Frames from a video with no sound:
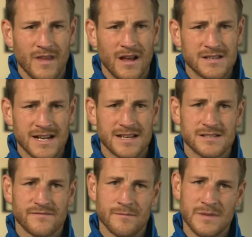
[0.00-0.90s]
So
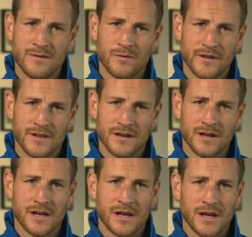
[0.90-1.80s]
that's for me one of
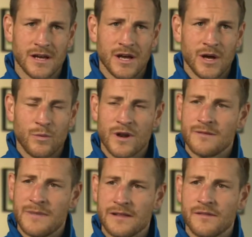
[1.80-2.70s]

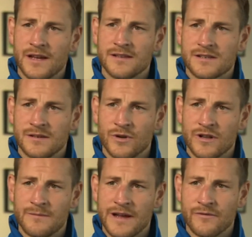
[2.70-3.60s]
the main things, one
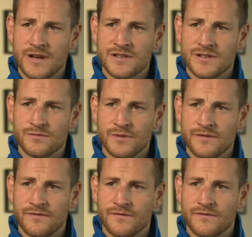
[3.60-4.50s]
of the main reasons
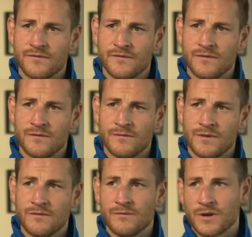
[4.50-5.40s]
we're
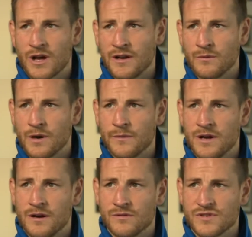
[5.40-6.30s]
kind of where
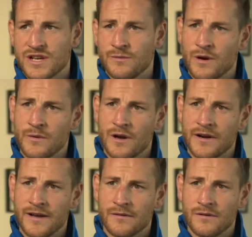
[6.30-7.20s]
we are, sitting where we are now.